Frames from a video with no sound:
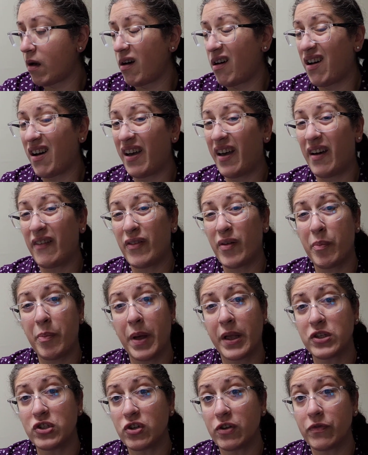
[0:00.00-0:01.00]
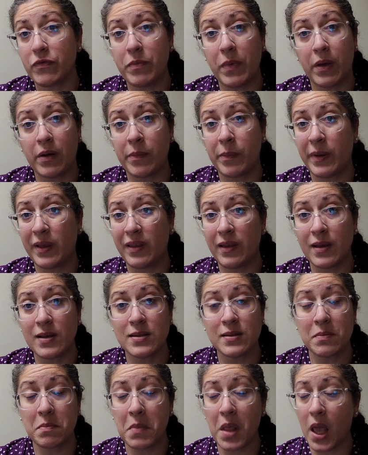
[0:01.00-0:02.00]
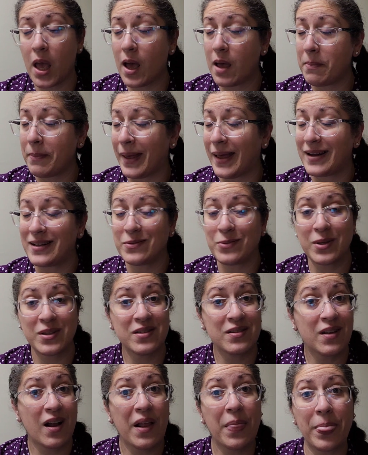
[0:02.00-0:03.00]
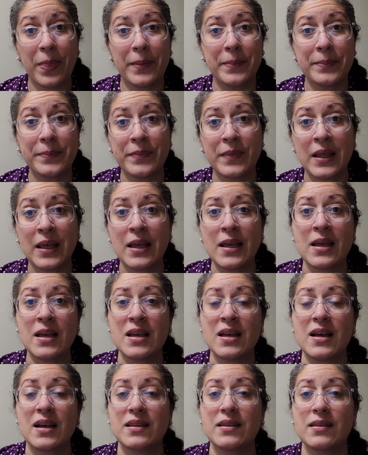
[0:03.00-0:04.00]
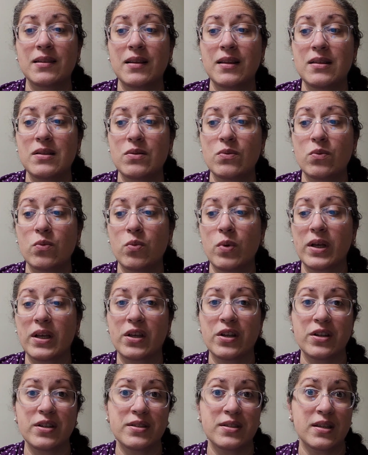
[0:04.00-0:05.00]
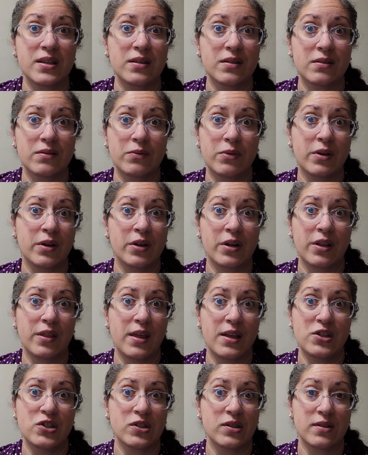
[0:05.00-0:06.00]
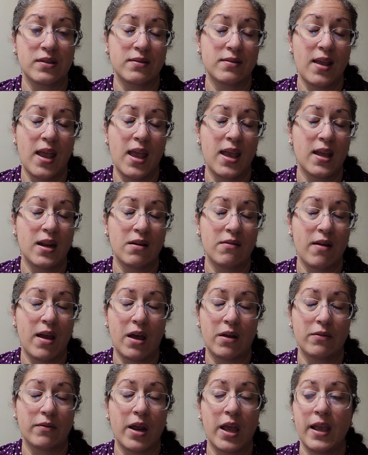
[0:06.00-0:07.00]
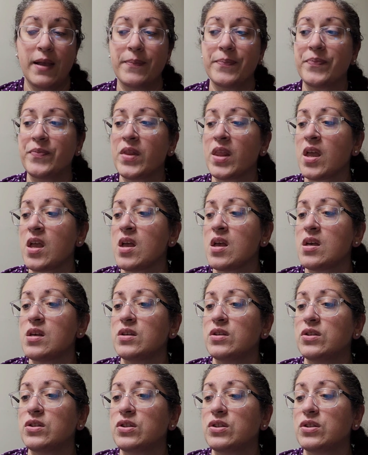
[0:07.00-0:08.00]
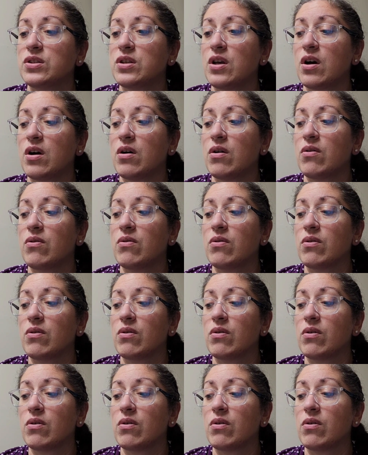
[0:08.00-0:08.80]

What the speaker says: I have a bunch of Mirabilias. I might as well start them. What good is it? What good are they just hanging around, right? So